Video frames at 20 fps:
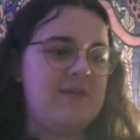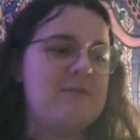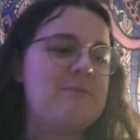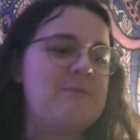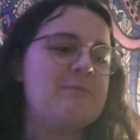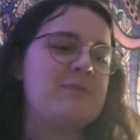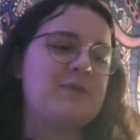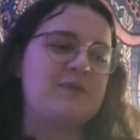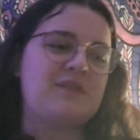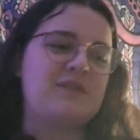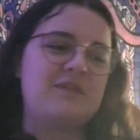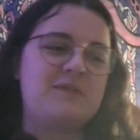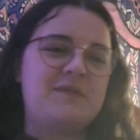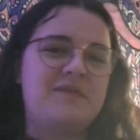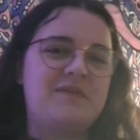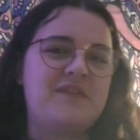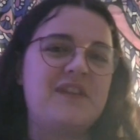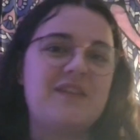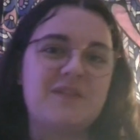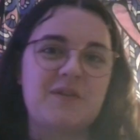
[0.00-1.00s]
mostly when
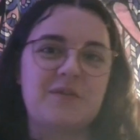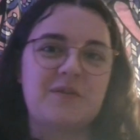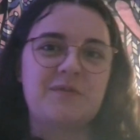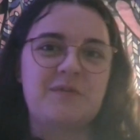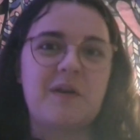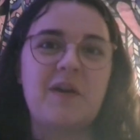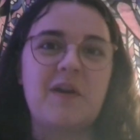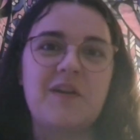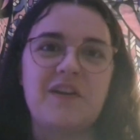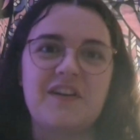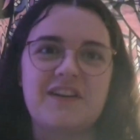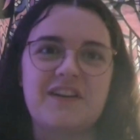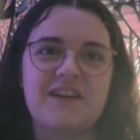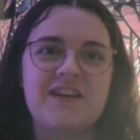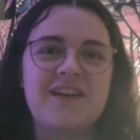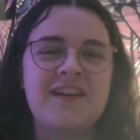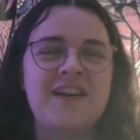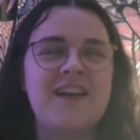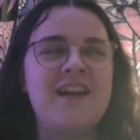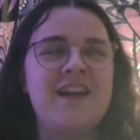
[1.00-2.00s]
things go wrong.
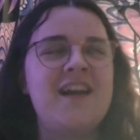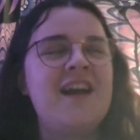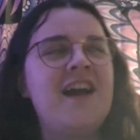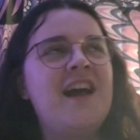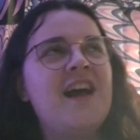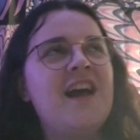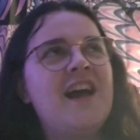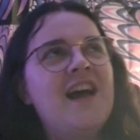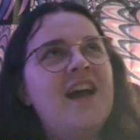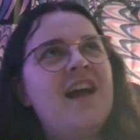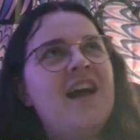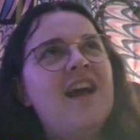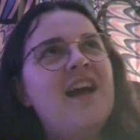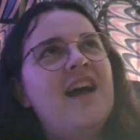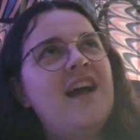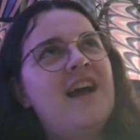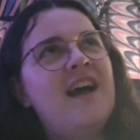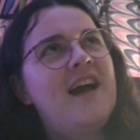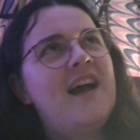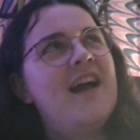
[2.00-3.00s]

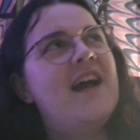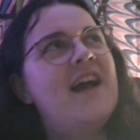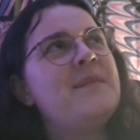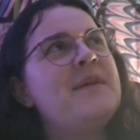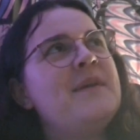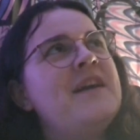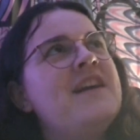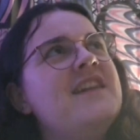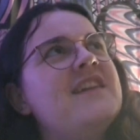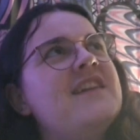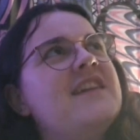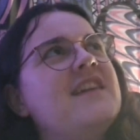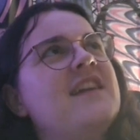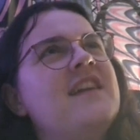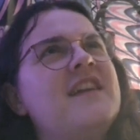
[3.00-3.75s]
I'm like,